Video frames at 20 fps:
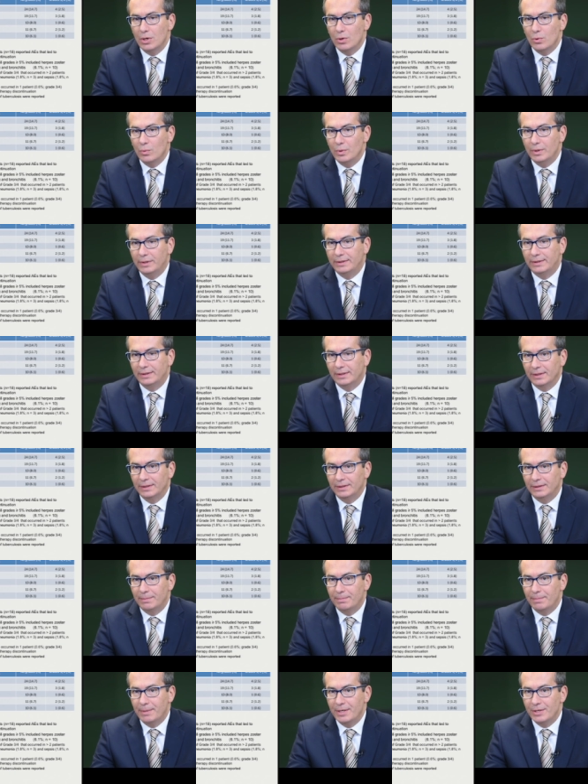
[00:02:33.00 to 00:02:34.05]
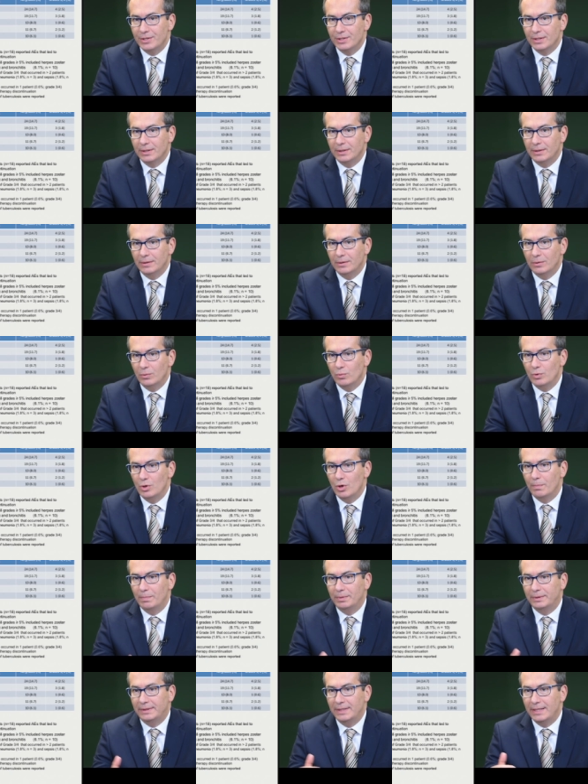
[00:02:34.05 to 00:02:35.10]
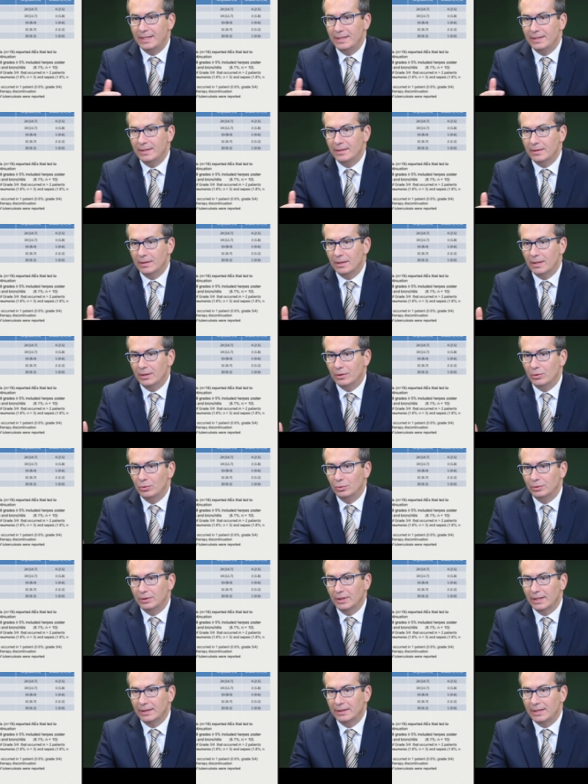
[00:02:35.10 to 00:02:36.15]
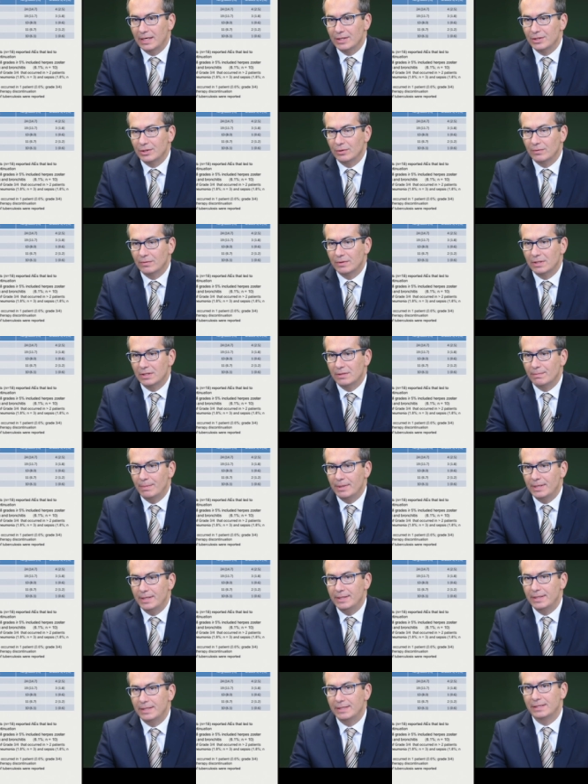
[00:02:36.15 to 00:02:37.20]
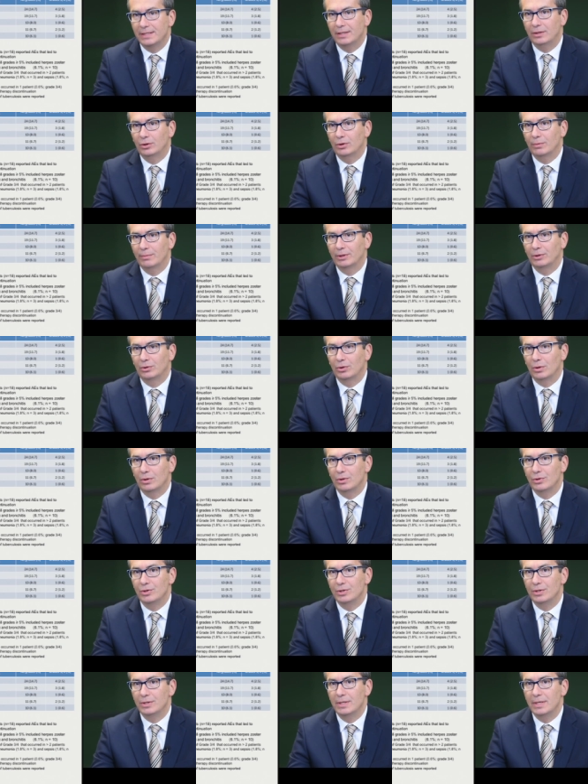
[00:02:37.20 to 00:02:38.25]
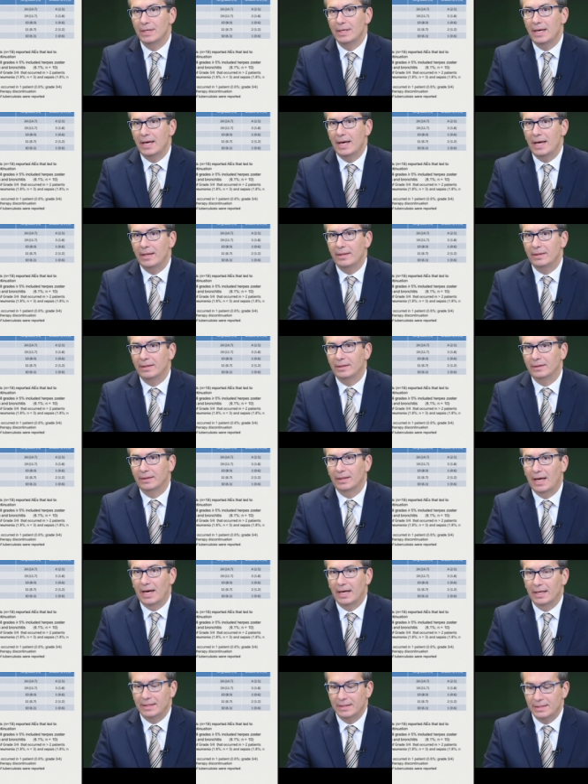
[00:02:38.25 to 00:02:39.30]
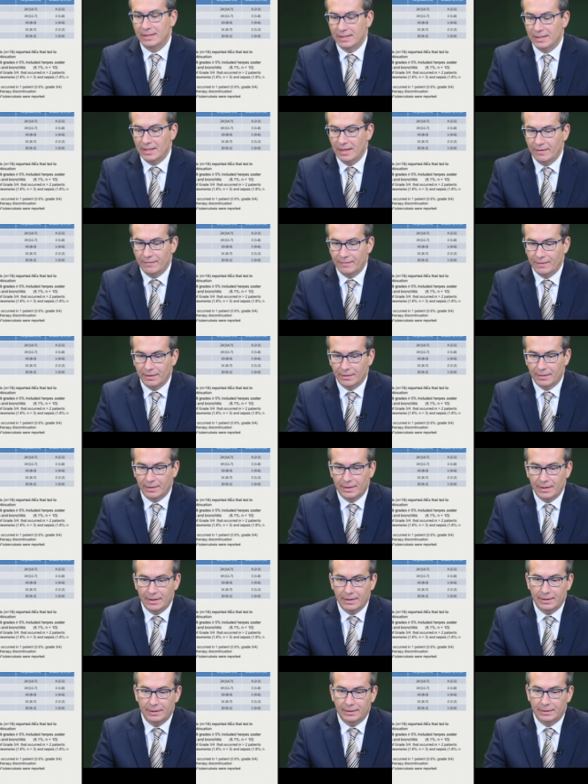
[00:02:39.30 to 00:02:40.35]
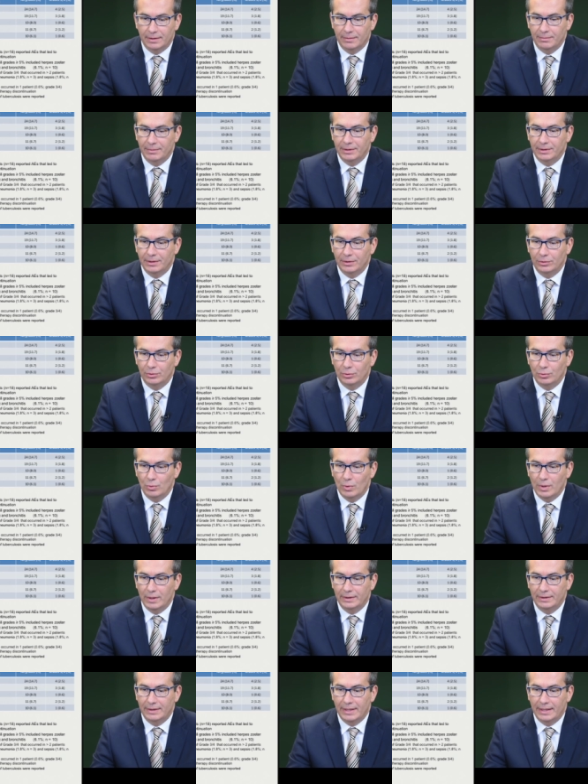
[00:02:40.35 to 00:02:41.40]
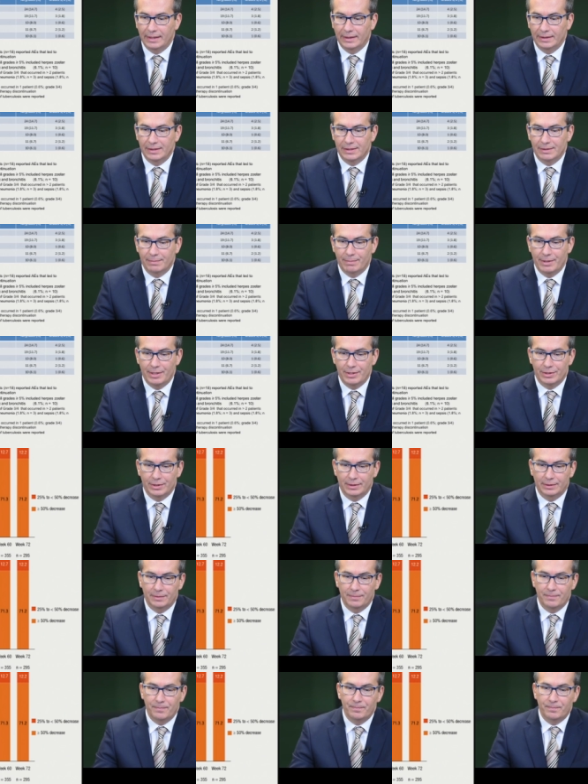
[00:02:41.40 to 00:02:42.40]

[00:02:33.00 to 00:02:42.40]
we treat patients, we obtain a good reduction of the spleen and symptomatology, and the drug is safer than intermediate 2 and high-risk patient.